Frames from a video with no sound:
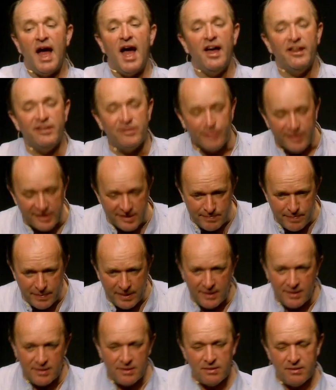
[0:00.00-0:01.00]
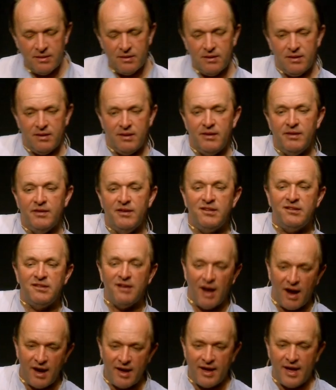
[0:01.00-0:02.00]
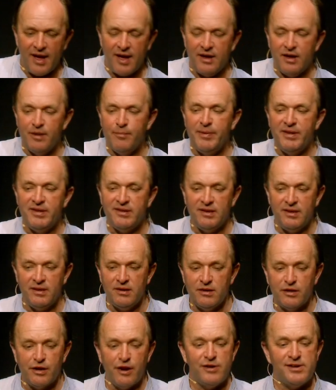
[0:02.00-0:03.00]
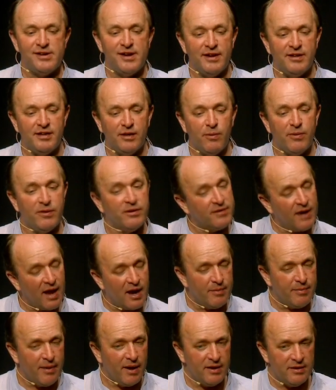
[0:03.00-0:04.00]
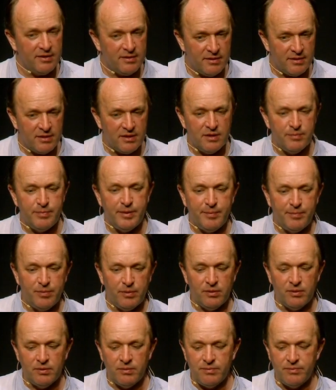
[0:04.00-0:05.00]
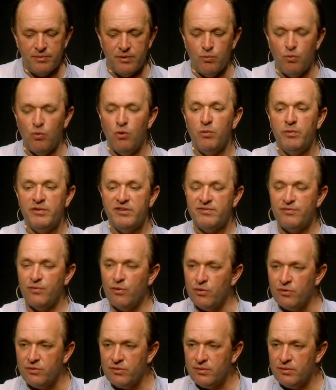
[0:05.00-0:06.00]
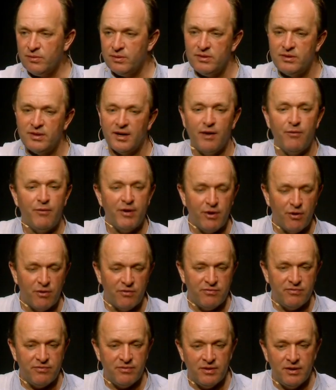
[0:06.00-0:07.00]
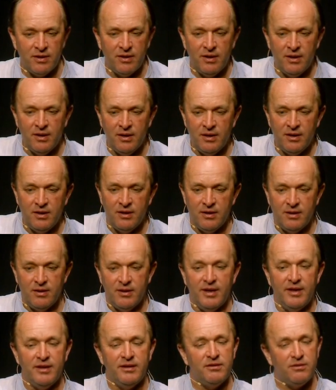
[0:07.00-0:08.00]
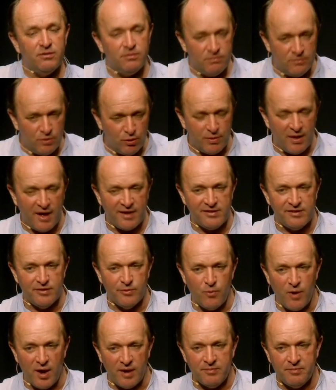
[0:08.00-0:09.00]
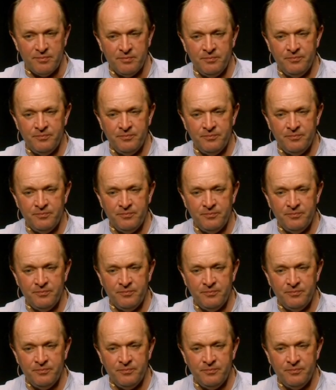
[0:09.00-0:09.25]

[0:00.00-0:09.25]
As we speak, the CIA are busy negotiating with the Taliban, the people the war was fought to get rid of in 2001.